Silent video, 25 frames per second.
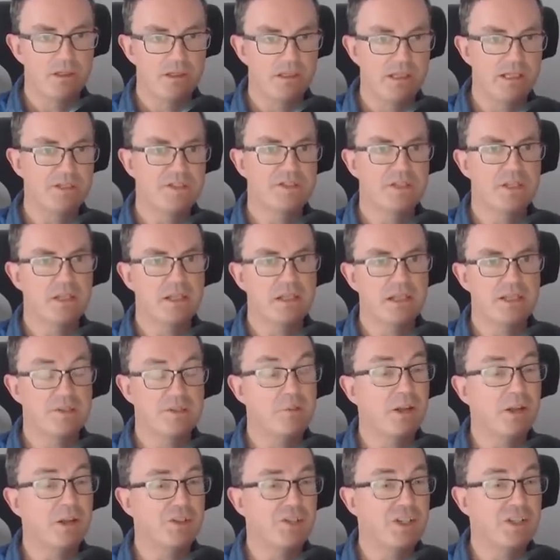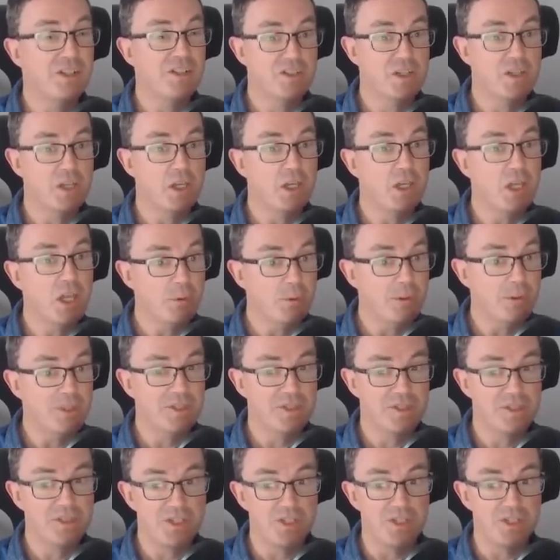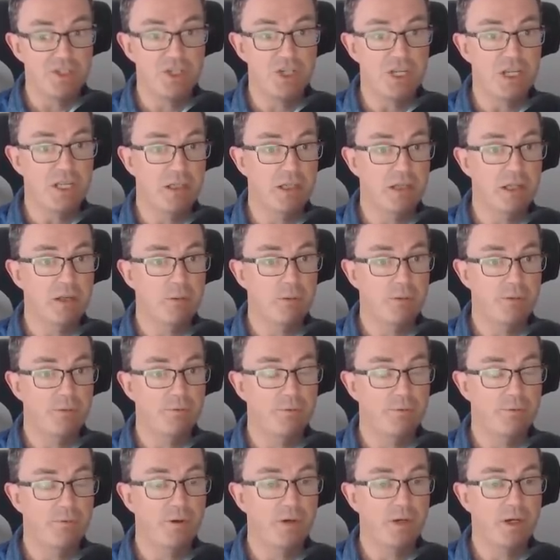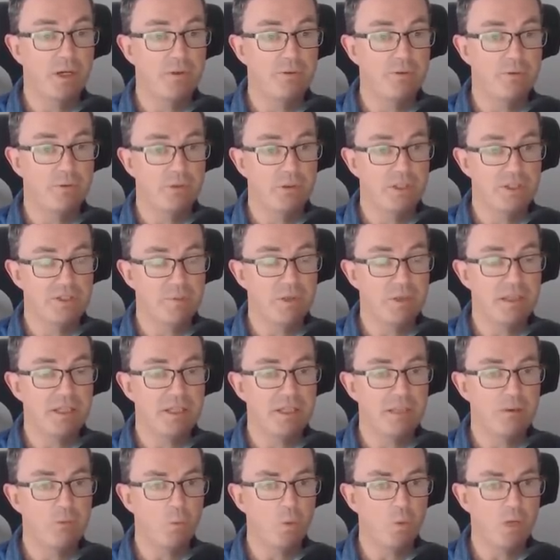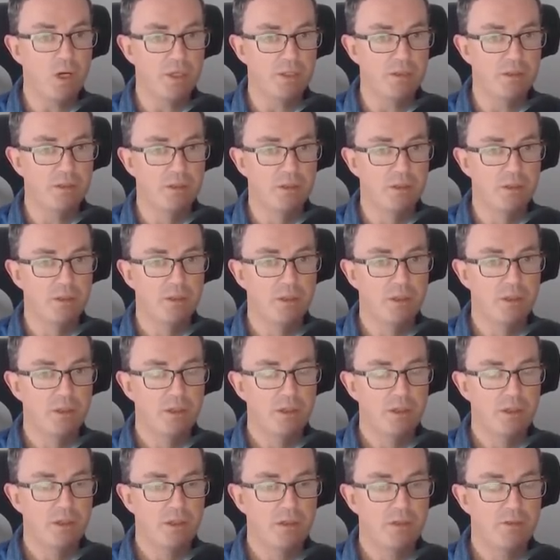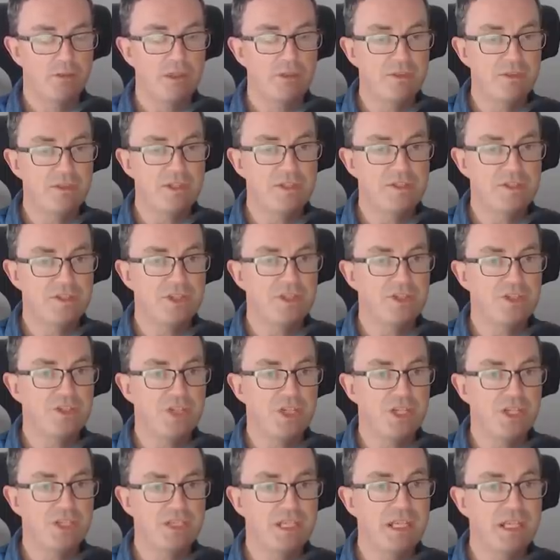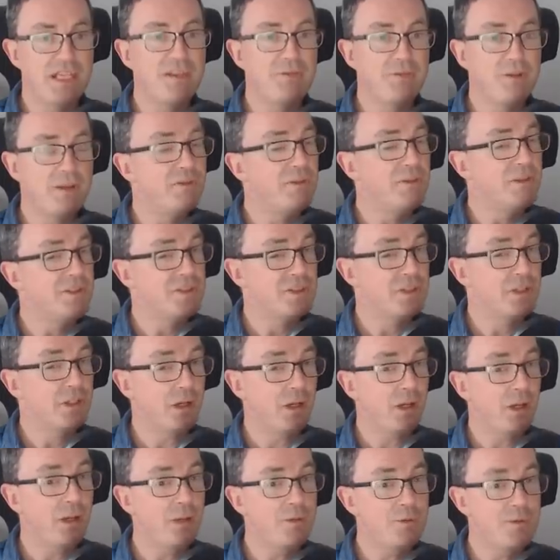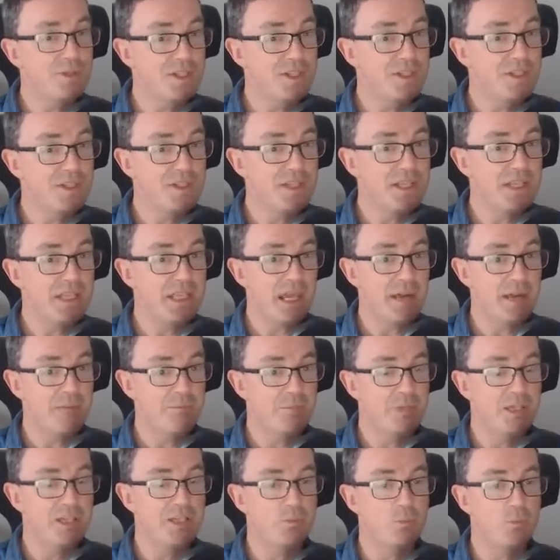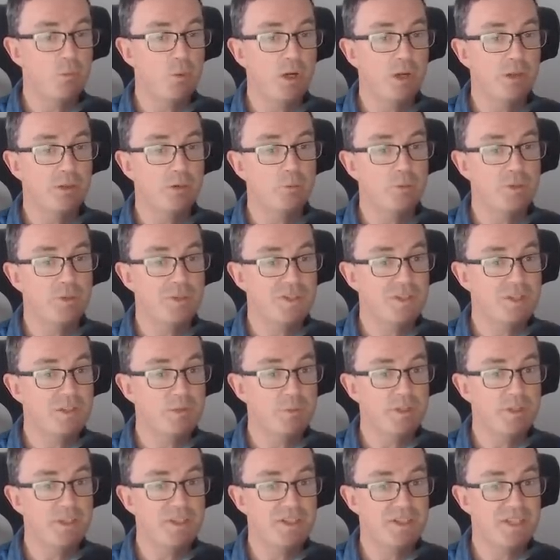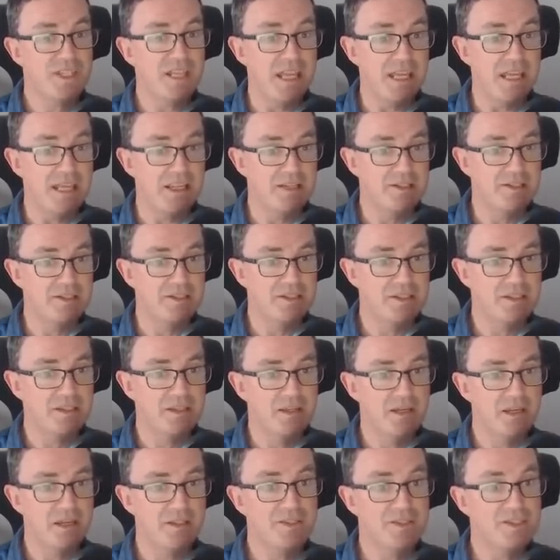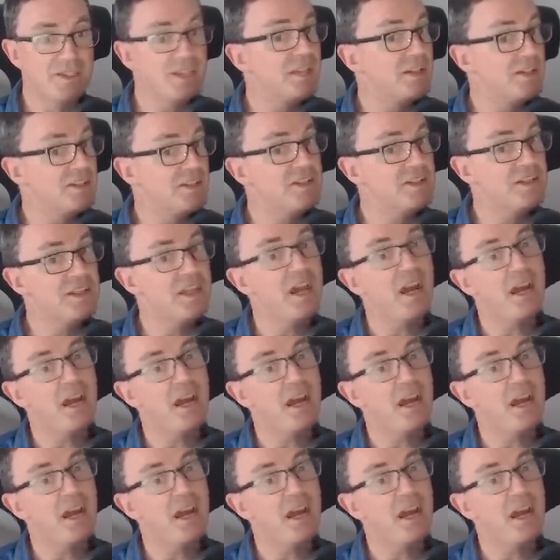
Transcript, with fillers: let's, let's imagine it's the lowest digit lower than 5. Let's make it 1. Then this digit, even if it's the closest it can be to 1, would still be 6 and 6 is the